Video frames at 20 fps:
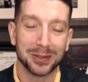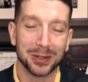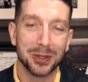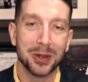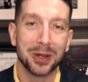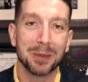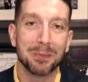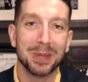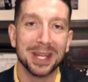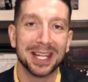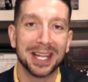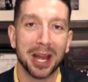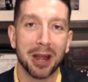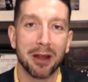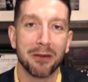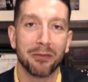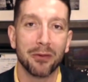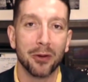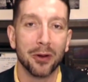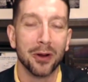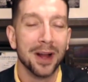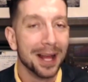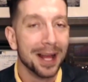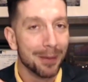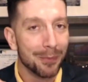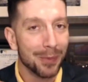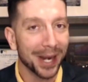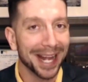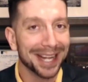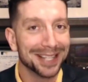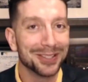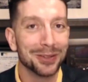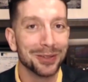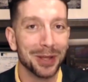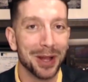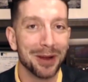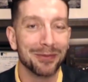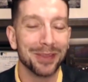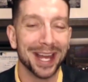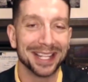So you can be careful, but I do
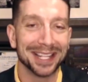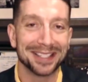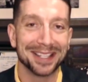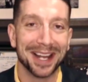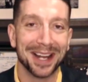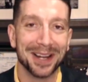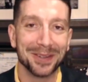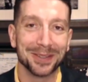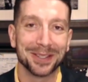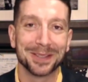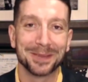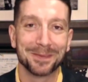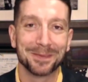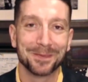love that sound.